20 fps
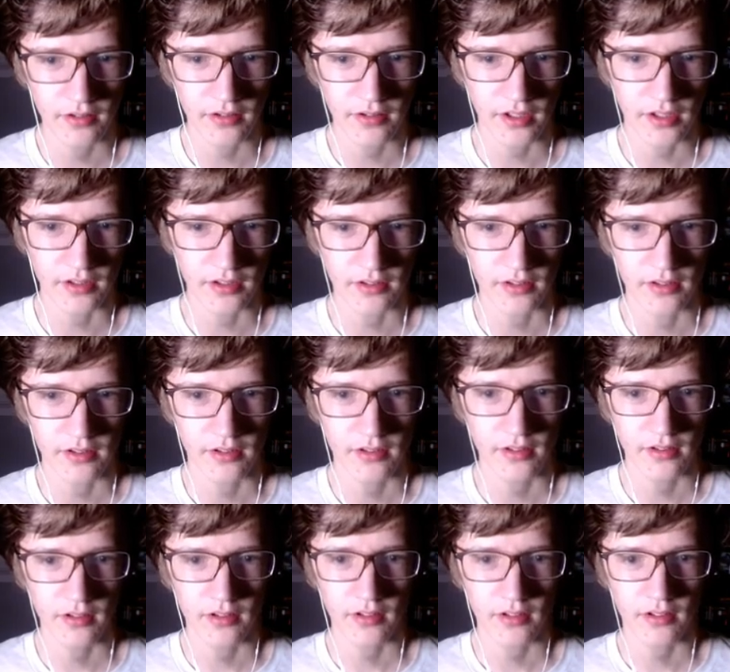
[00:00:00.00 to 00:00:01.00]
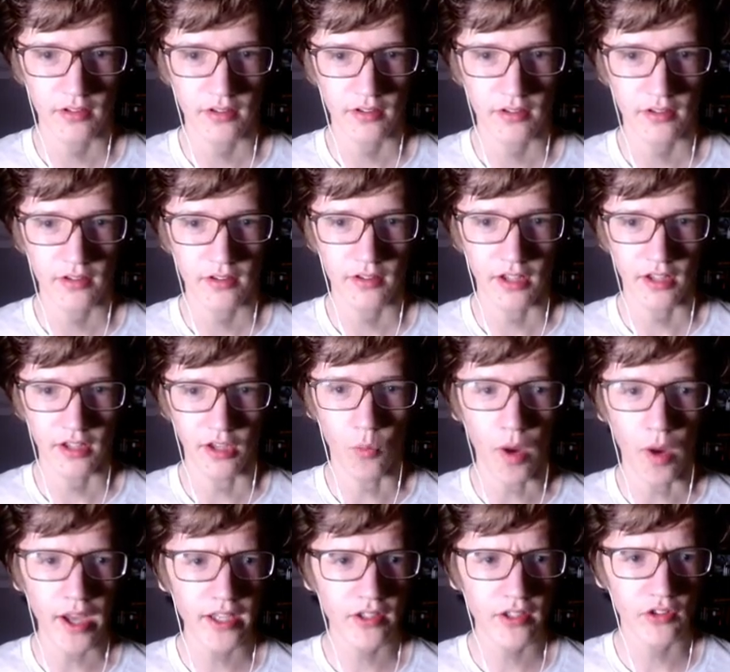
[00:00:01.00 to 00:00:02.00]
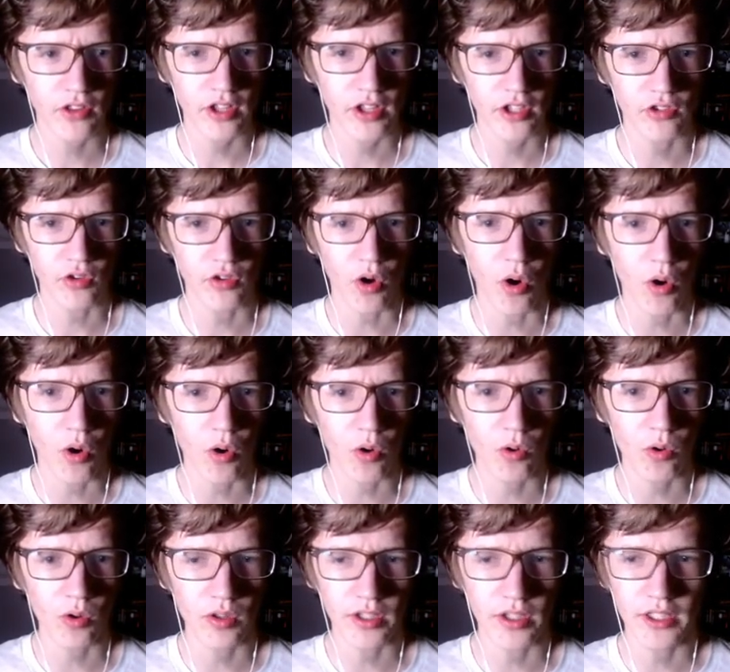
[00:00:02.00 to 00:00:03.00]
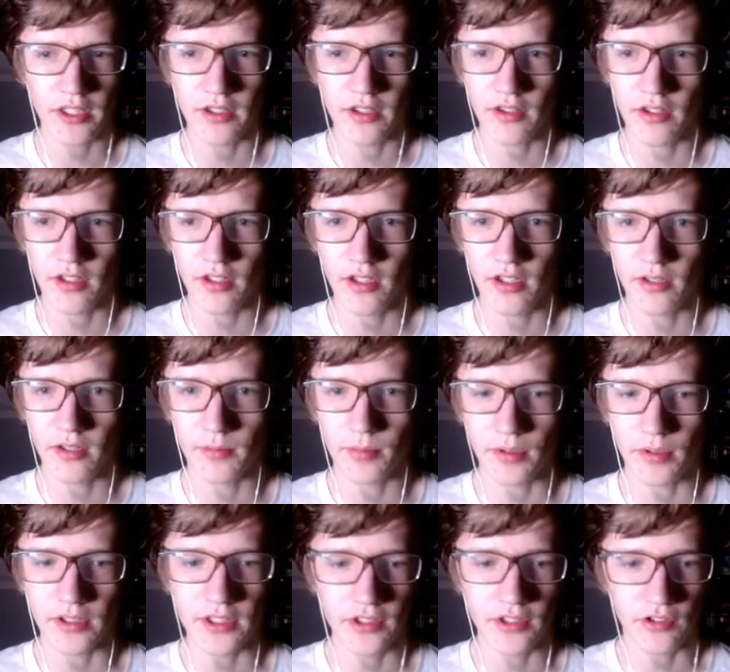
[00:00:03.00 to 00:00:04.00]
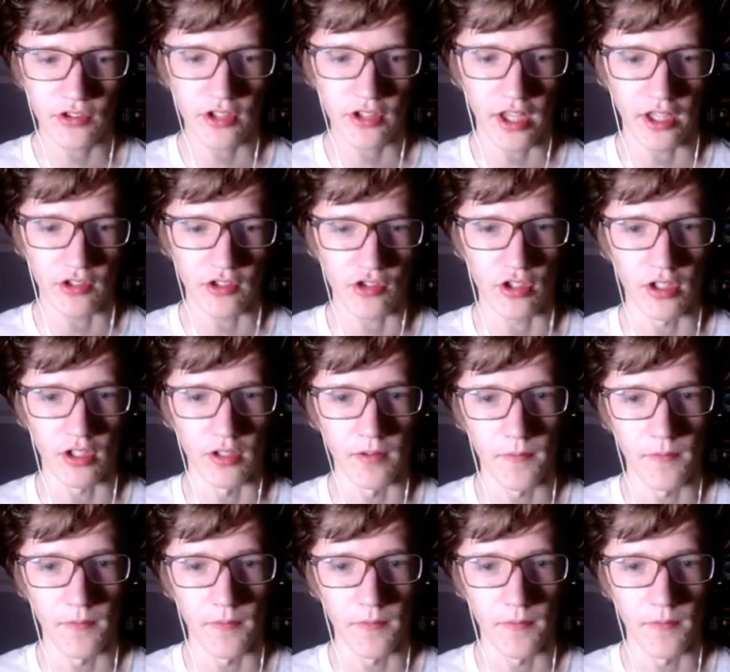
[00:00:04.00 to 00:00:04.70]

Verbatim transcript: save yourself first. Like, why is this all in I'd the police station?